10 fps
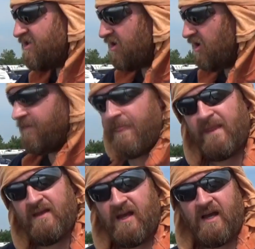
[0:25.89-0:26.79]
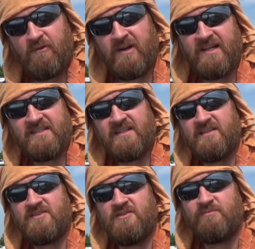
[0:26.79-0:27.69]
so what I
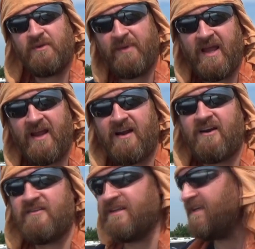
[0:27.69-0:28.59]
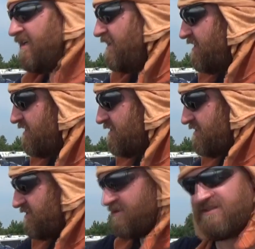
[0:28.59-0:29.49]
did to prepare the
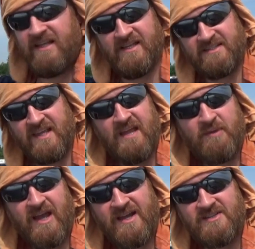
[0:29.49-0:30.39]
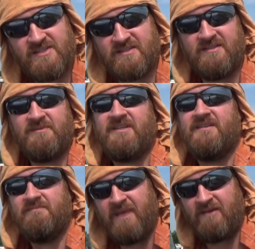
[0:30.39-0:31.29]
escape hatch to
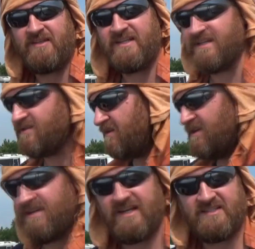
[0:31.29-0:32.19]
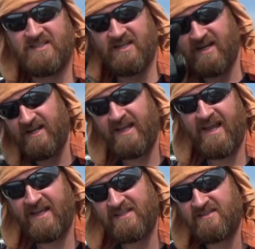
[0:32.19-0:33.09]
be mounted in, I just cut an
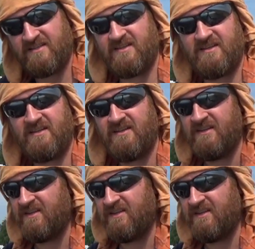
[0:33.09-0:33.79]
X in the